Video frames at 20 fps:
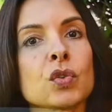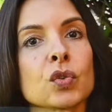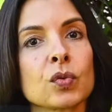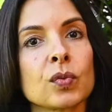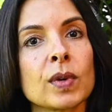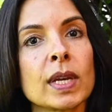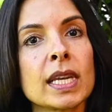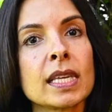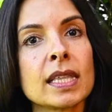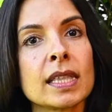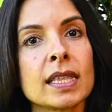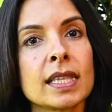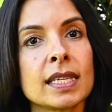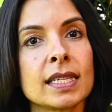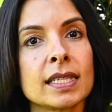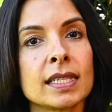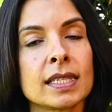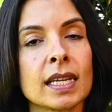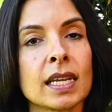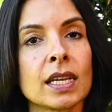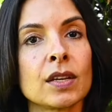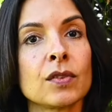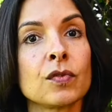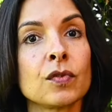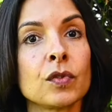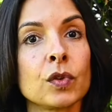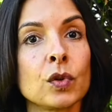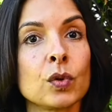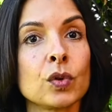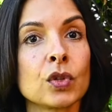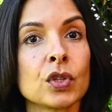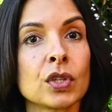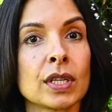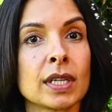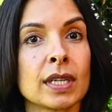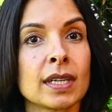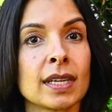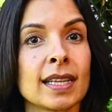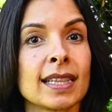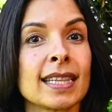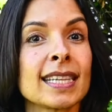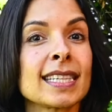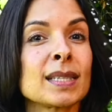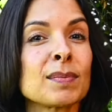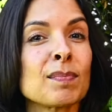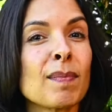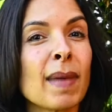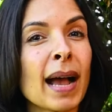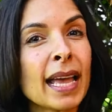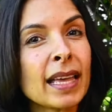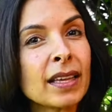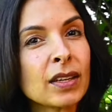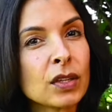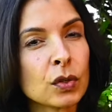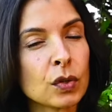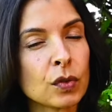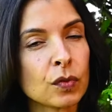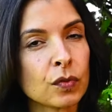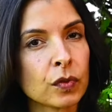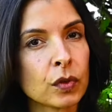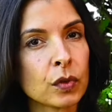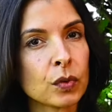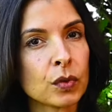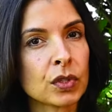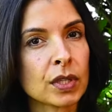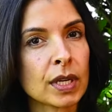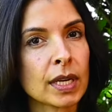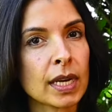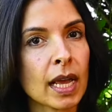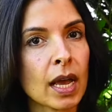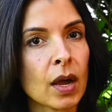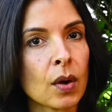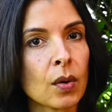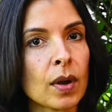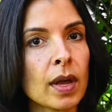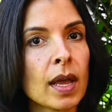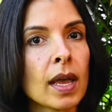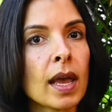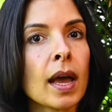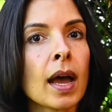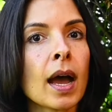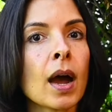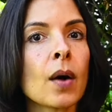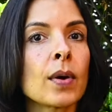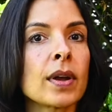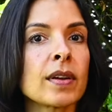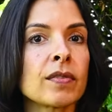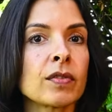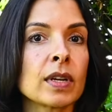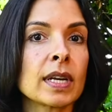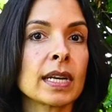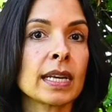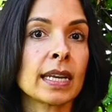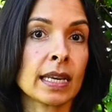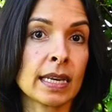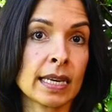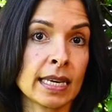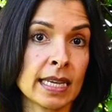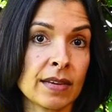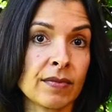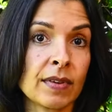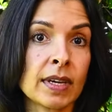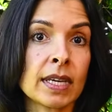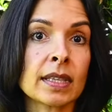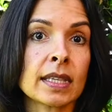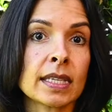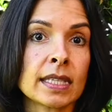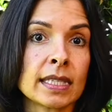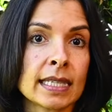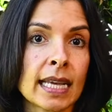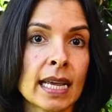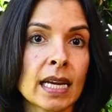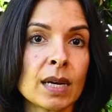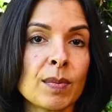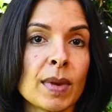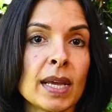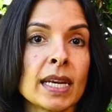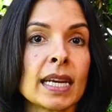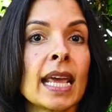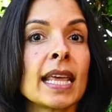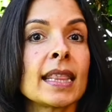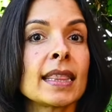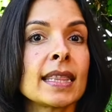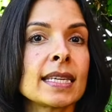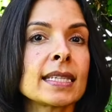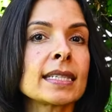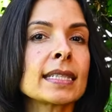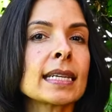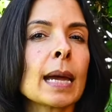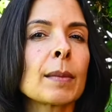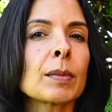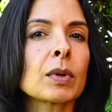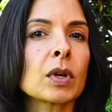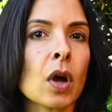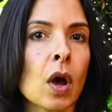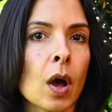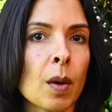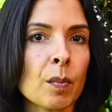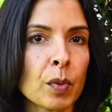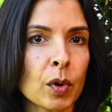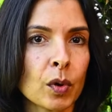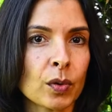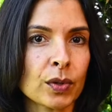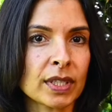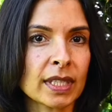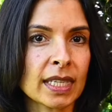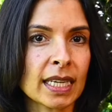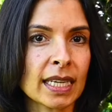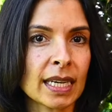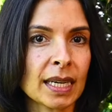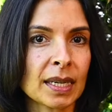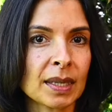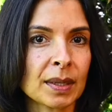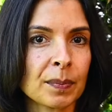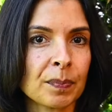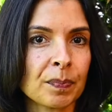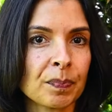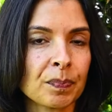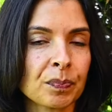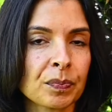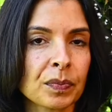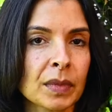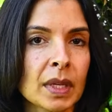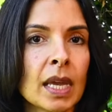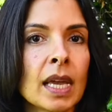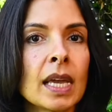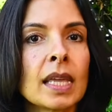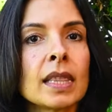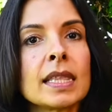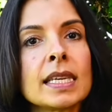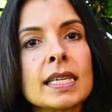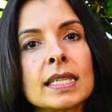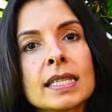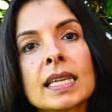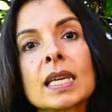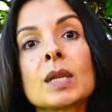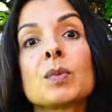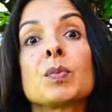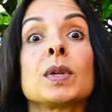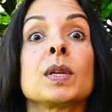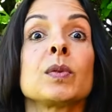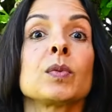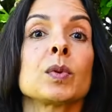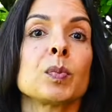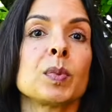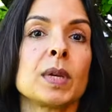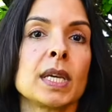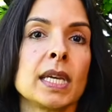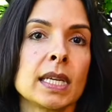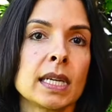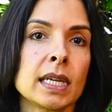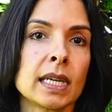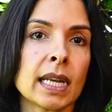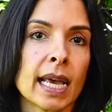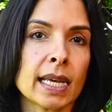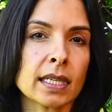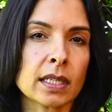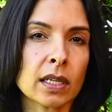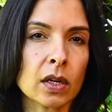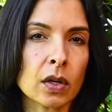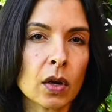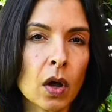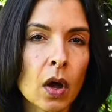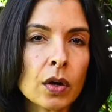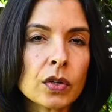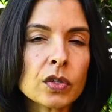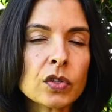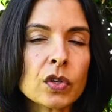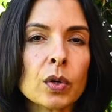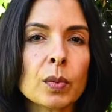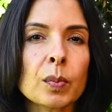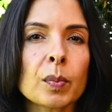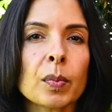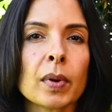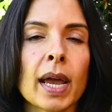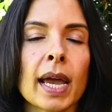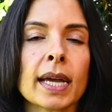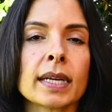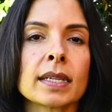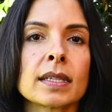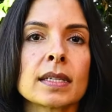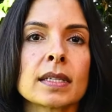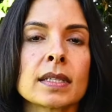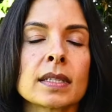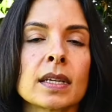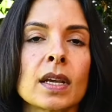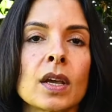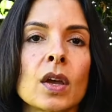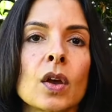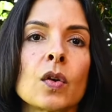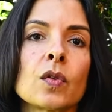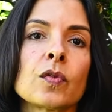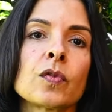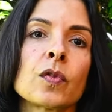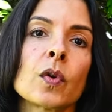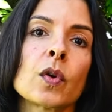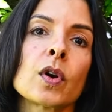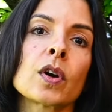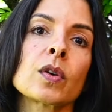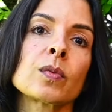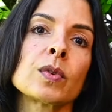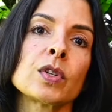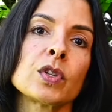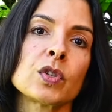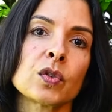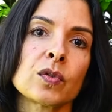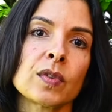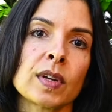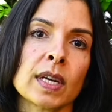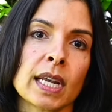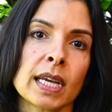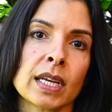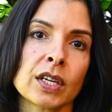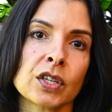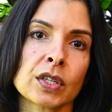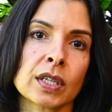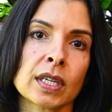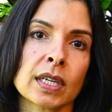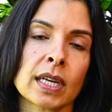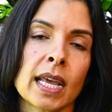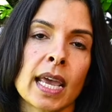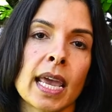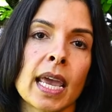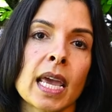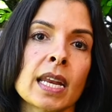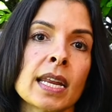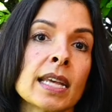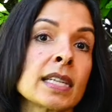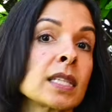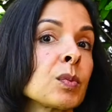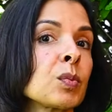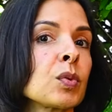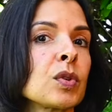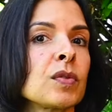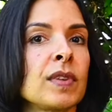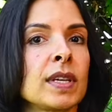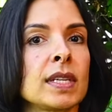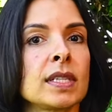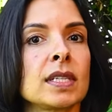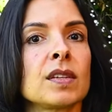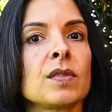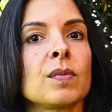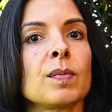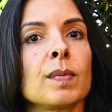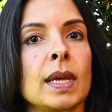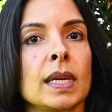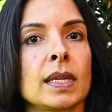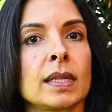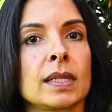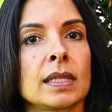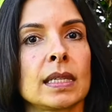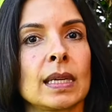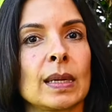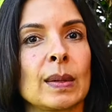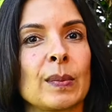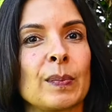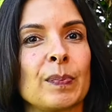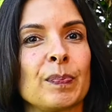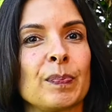drink this infusion, this milder infusion now, however, leaving the sediment and this time composting it. This can be repeated as a long-term practice for rejuvenation and as a preventive medicine.